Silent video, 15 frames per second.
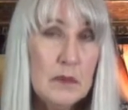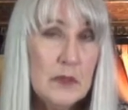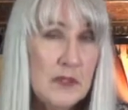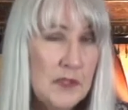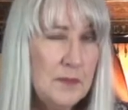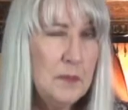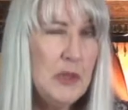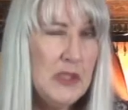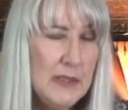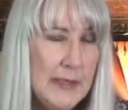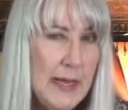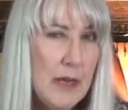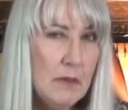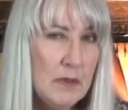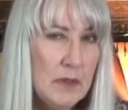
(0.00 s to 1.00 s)
to put
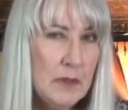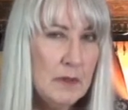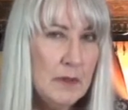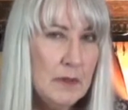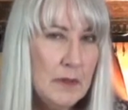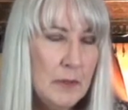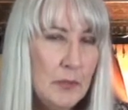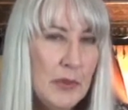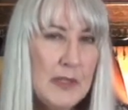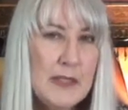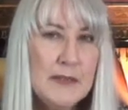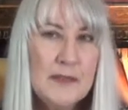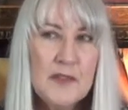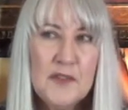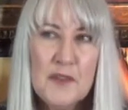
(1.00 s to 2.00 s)
doubt in
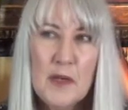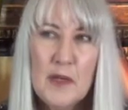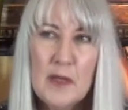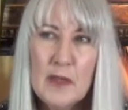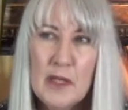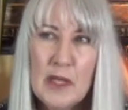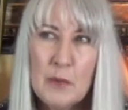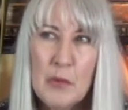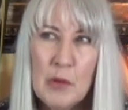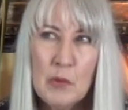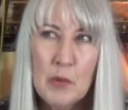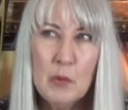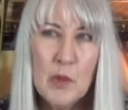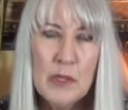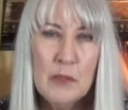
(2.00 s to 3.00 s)
place, to start to think about,
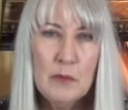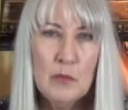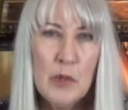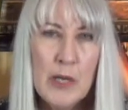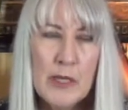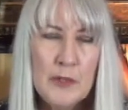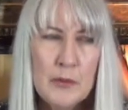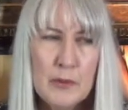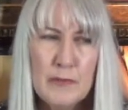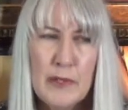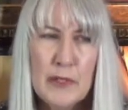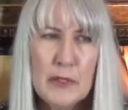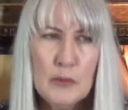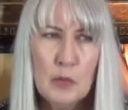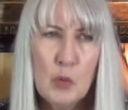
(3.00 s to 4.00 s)
well, what would I do if I
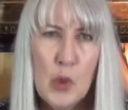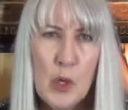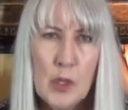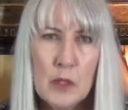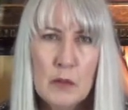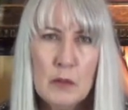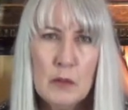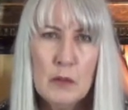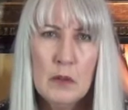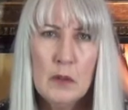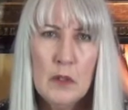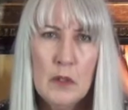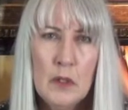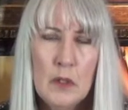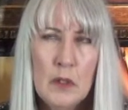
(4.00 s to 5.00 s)
couldn't walk?
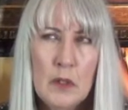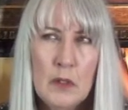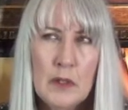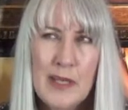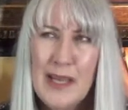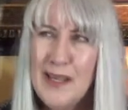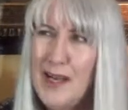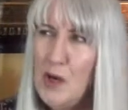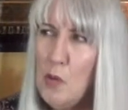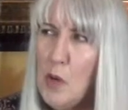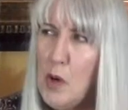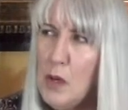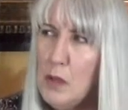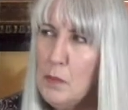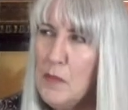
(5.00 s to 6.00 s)
Can I
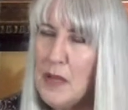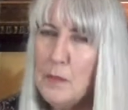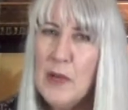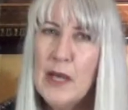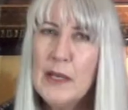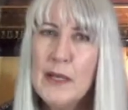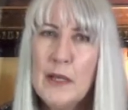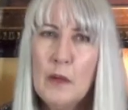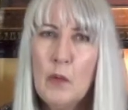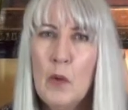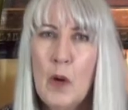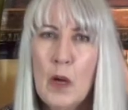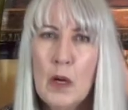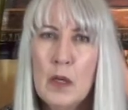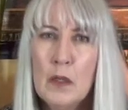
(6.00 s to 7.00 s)
walk? Maybe I can't
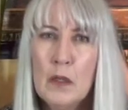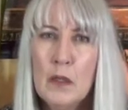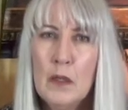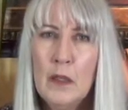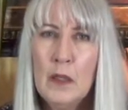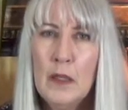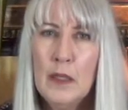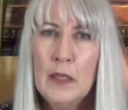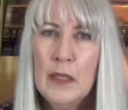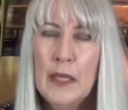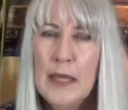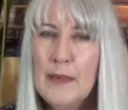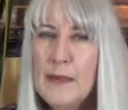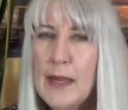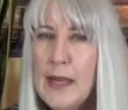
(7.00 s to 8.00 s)
walk.
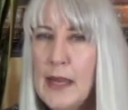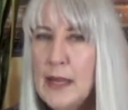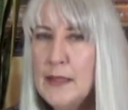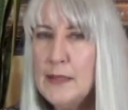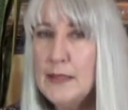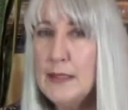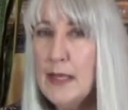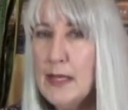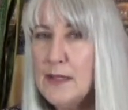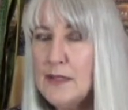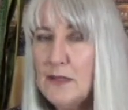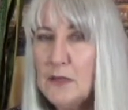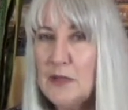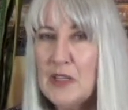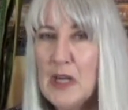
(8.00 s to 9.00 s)
And he
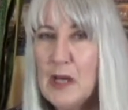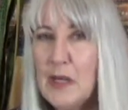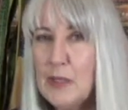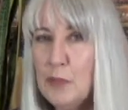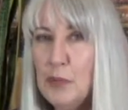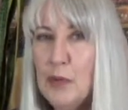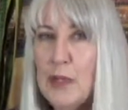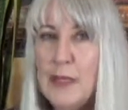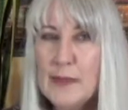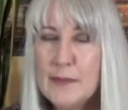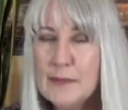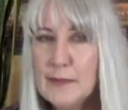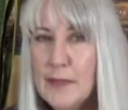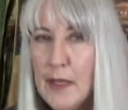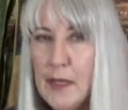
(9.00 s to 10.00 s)
asked them to kind of play
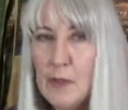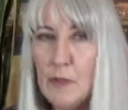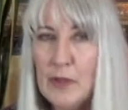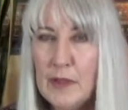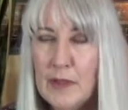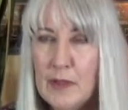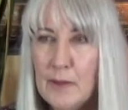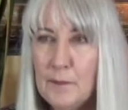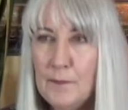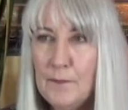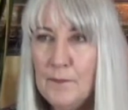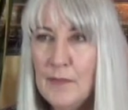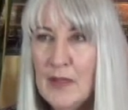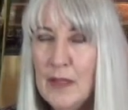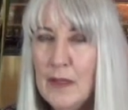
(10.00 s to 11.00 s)
this game with him.
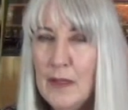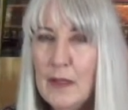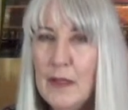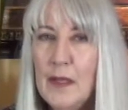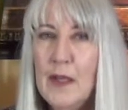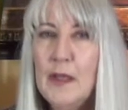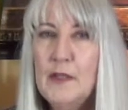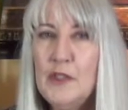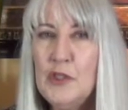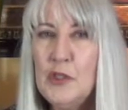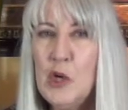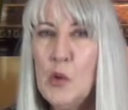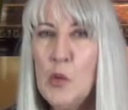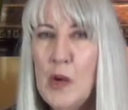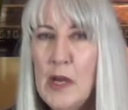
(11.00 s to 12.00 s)
And you
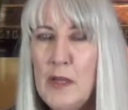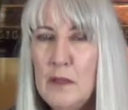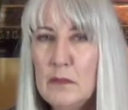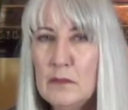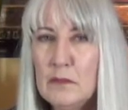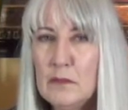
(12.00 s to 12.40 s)
know what?